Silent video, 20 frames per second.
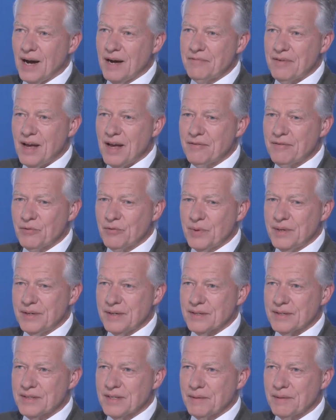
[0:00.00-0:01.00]
I've ever
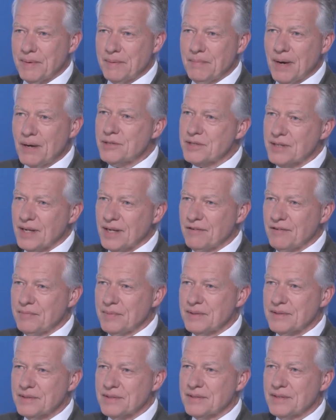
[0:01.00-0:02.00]
witnessed. I mean, most
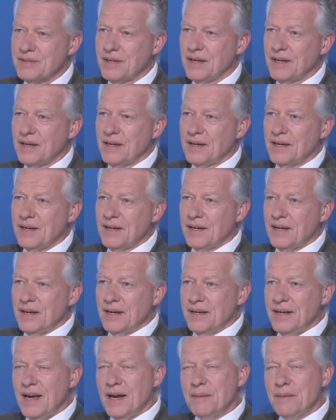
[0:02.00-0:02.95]
governments... It's extraordinary, isn't it?